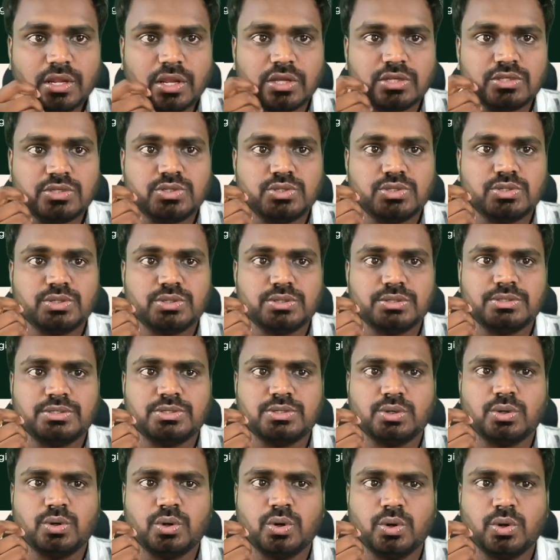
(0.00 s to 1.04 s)

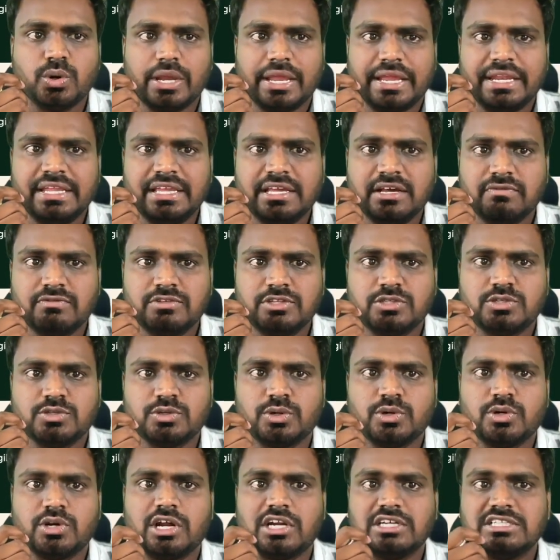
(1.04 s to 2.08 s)
Zoho, any of the
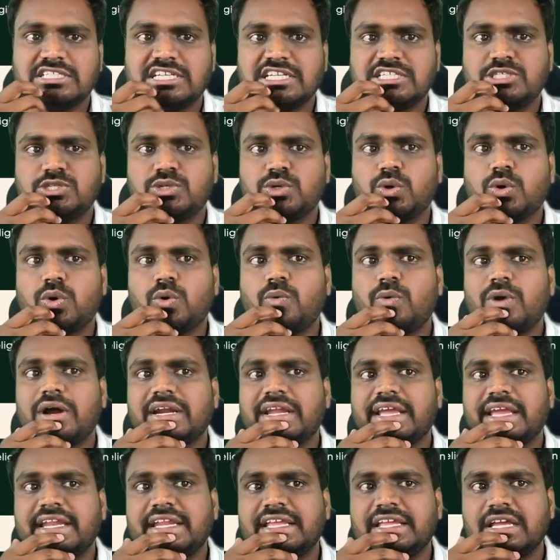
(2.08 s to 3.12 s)
Zoho, not just Zoho
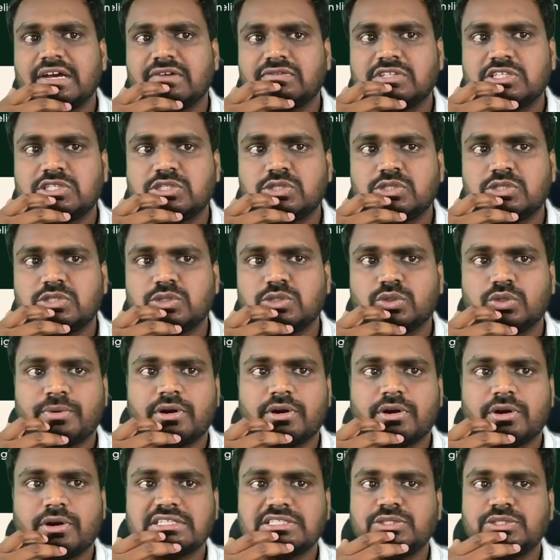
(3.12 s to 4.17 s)
one, any of the Zoho
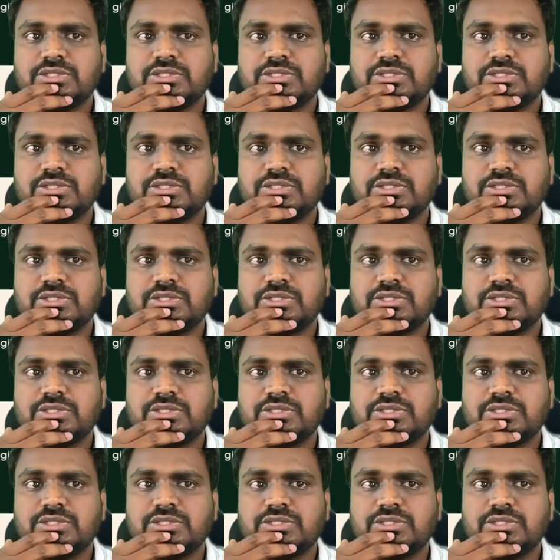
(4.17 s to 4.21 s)
products,